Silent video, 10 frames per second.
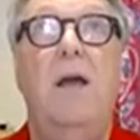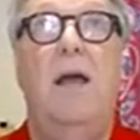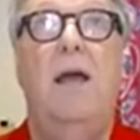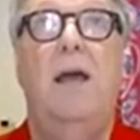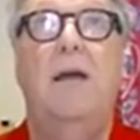
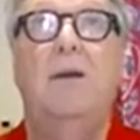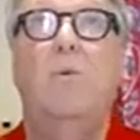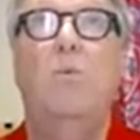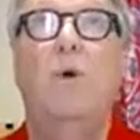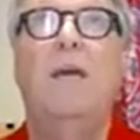and
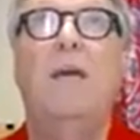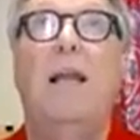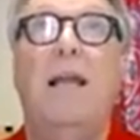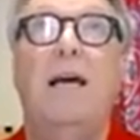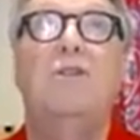we get
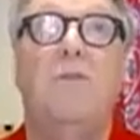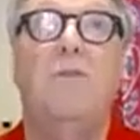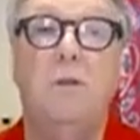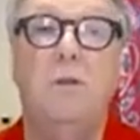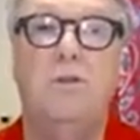less
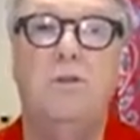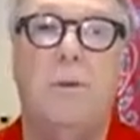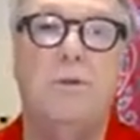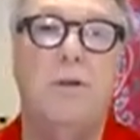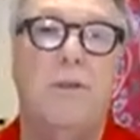voltage
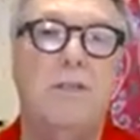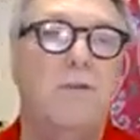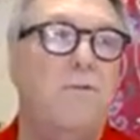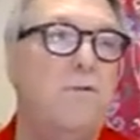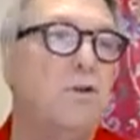drop. So that's the
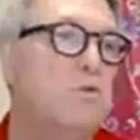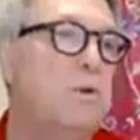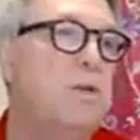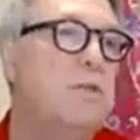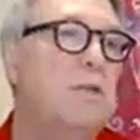first
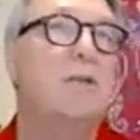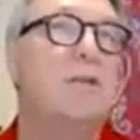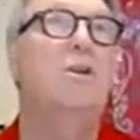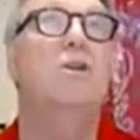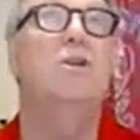reason
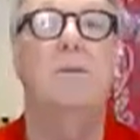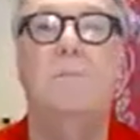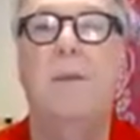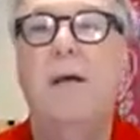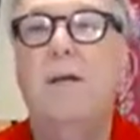
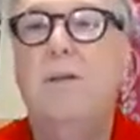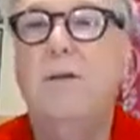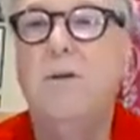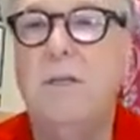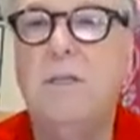to
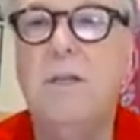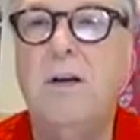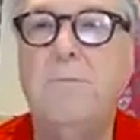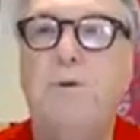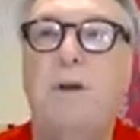
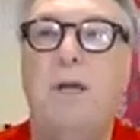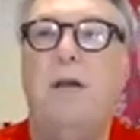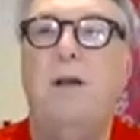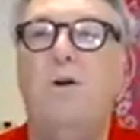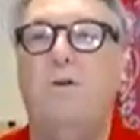consider putting
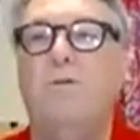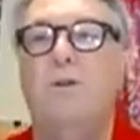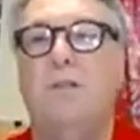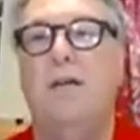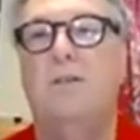in an
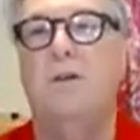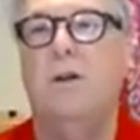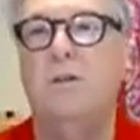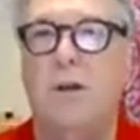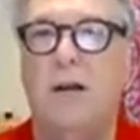oversized
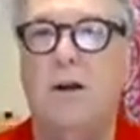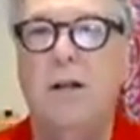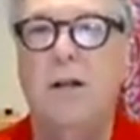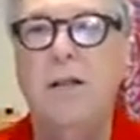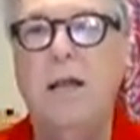alternator.
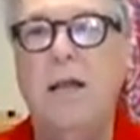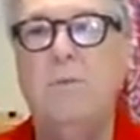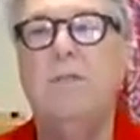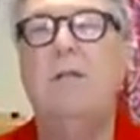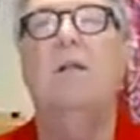And we
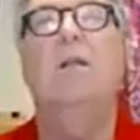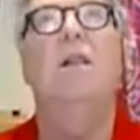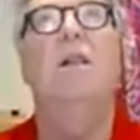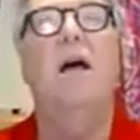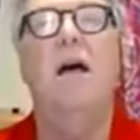sell a
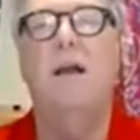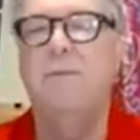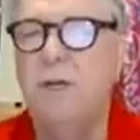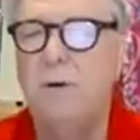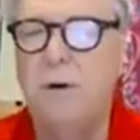lot of
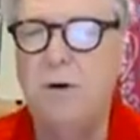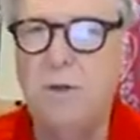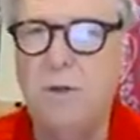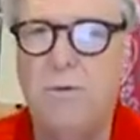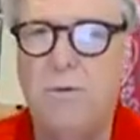generators
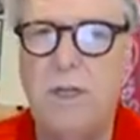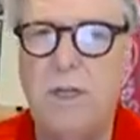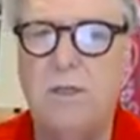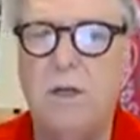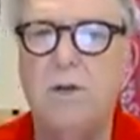with
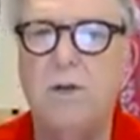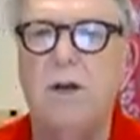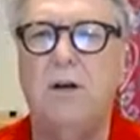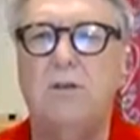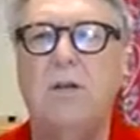oversized
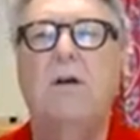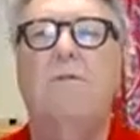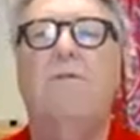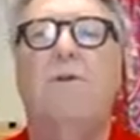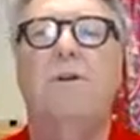alternators
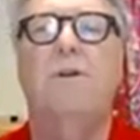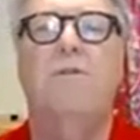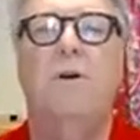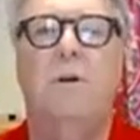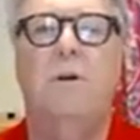for this
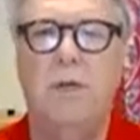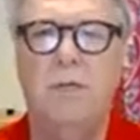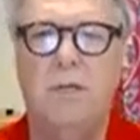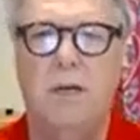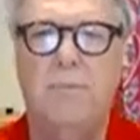very
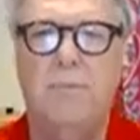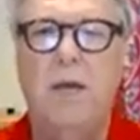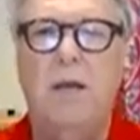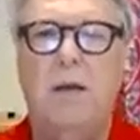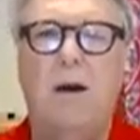reason.
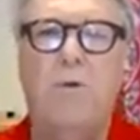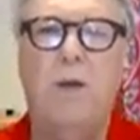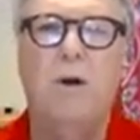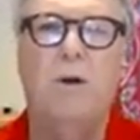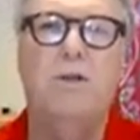Now, if we
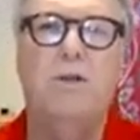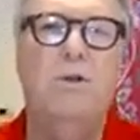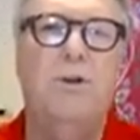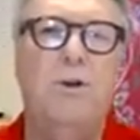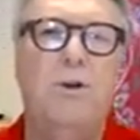go to
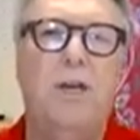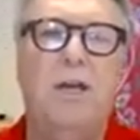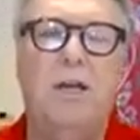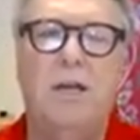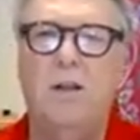230
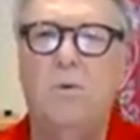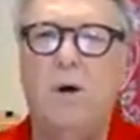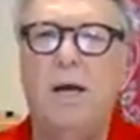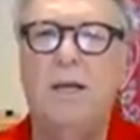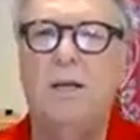
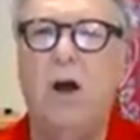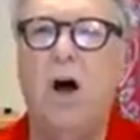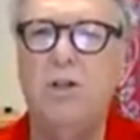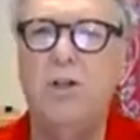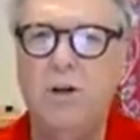kilowatt
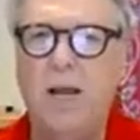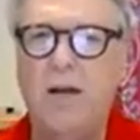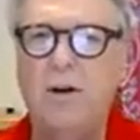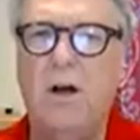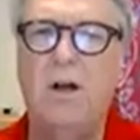
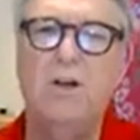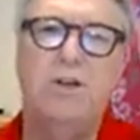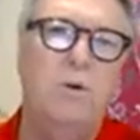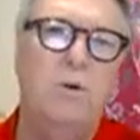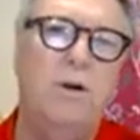alternator on a
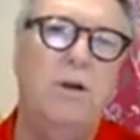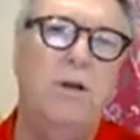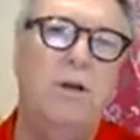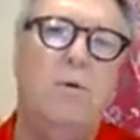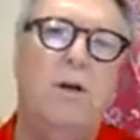200
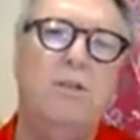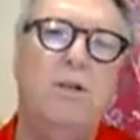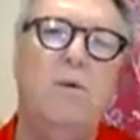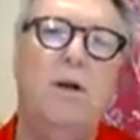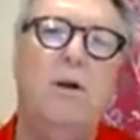kilowatt
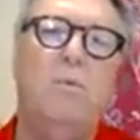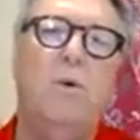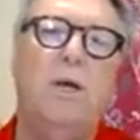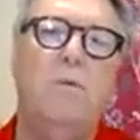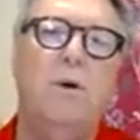generator, we
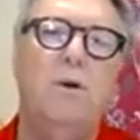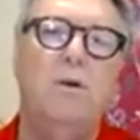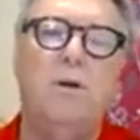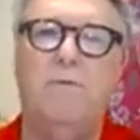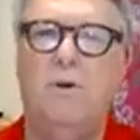can reduce
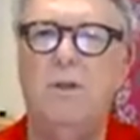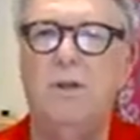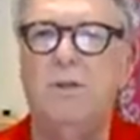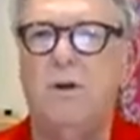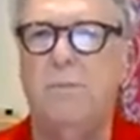our
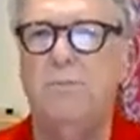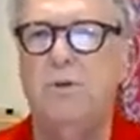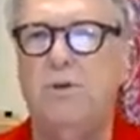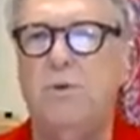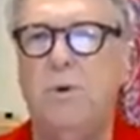voltage drop
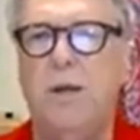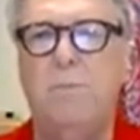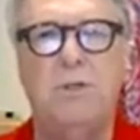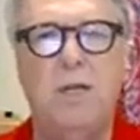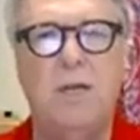to
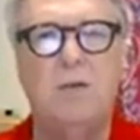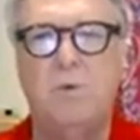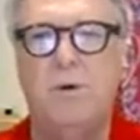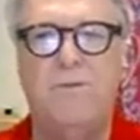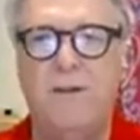
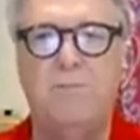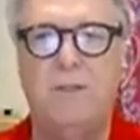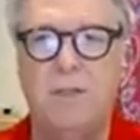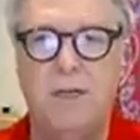25%,